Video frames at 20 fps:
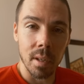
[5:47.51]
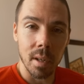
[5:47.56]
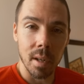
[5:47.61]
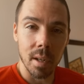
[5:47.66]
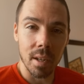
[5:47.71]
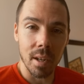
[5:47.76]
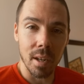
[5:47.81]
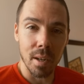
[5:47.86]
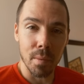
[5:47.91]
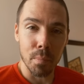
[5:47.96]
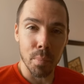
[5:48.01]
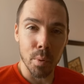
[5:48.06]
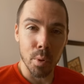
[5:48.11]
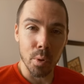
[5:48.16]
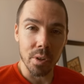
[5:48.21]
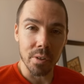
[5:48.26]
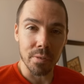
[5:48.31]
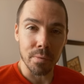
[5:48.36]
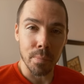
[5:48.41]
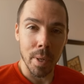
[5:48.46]
I got
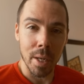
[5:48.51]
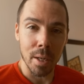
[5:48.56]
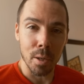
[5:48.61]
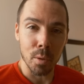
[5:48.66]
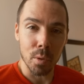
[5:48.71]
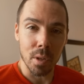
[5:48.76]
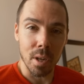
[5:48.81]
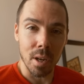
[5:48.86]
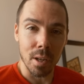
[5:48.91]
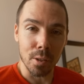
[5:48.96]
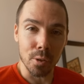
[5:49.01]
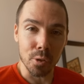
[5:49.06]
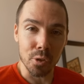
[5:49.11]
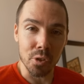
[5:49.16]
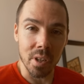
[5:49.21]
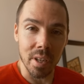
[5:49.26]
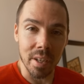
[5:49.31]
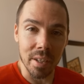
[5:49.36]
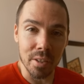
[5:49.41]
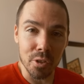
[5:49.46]
bored of my own color
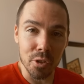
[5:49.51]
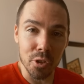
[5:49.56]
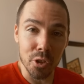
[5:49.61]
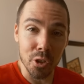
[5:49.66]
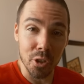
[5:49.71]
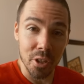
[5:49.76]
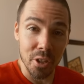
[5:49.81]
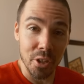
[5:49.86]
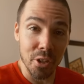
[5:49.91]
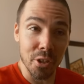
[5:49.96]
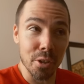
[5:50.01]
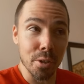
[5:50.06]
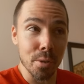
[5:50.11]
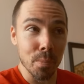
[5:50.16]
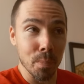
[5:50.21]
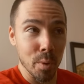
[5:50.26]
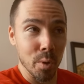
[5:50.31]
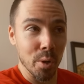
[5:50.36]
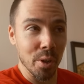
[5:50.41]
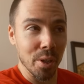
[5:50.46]
science during your
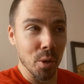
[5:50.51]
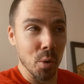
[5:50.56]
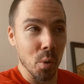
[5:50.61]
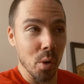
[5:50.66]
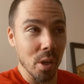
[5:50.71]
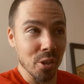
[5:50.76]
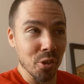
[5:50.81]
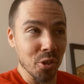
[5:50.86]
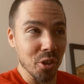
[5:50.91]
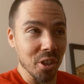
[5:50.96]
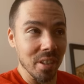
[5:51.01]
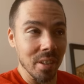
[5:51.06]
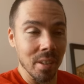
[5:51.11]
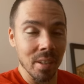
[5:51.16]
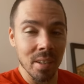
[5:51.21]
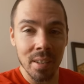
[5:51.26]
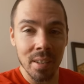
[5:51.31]
boring question,